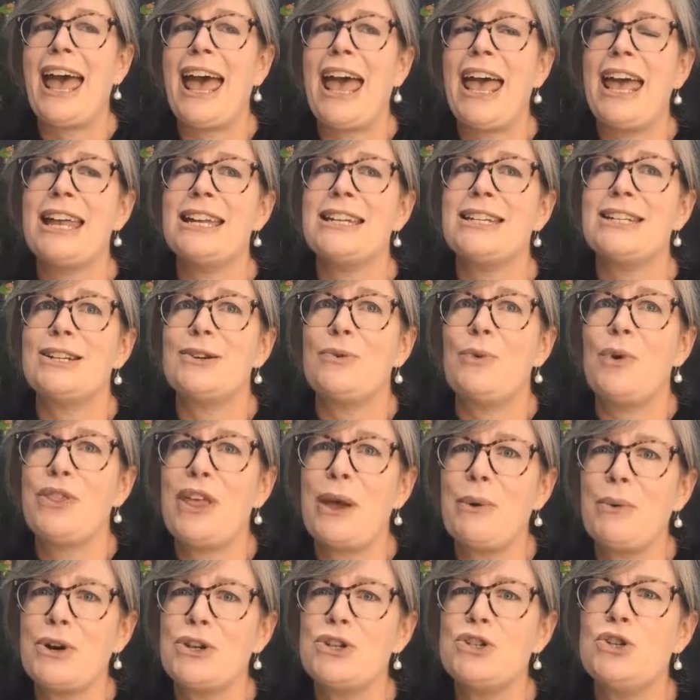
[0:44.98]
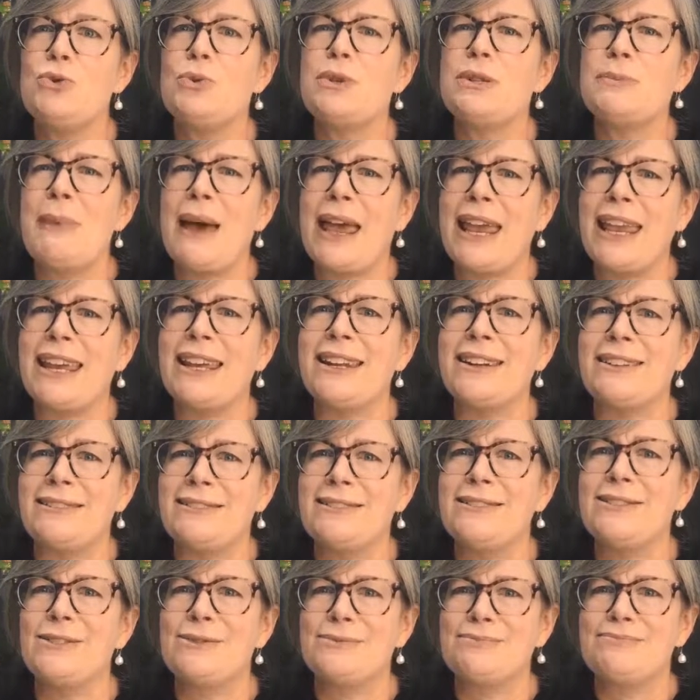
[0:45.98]
And what they wanted to do was make it
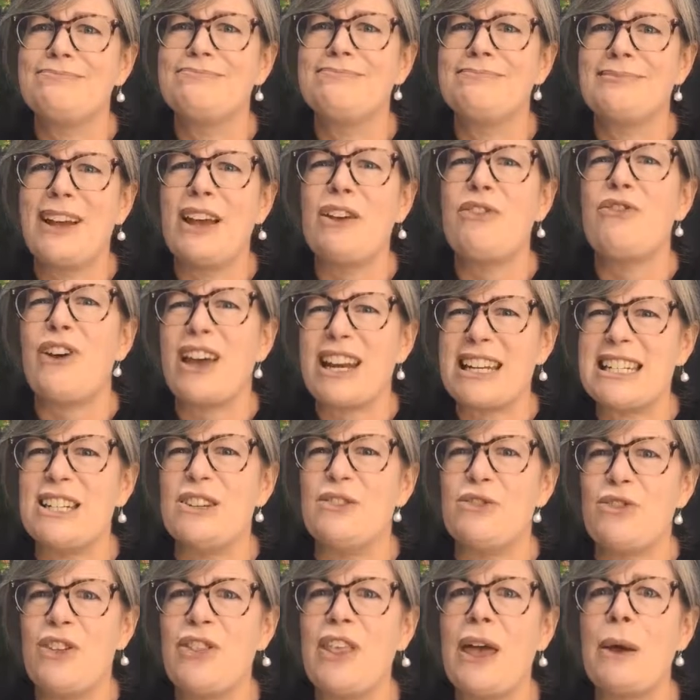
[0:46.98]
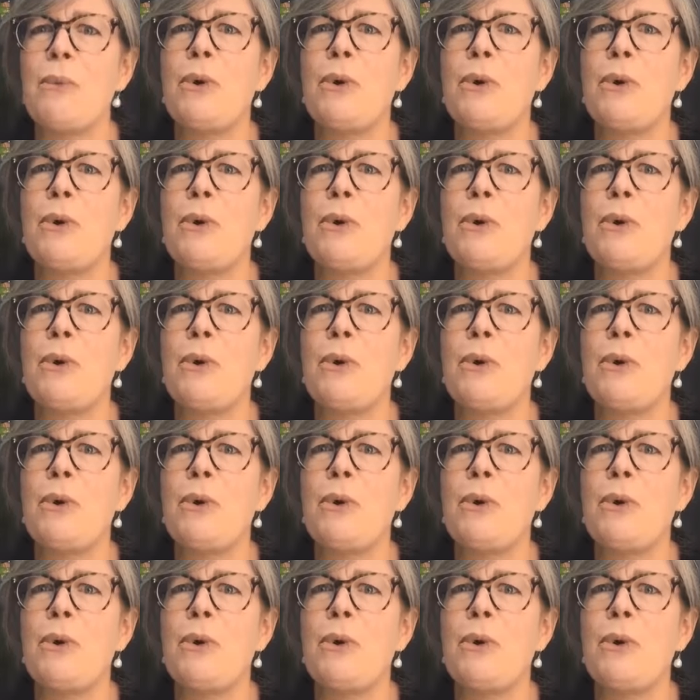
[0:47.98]
effective.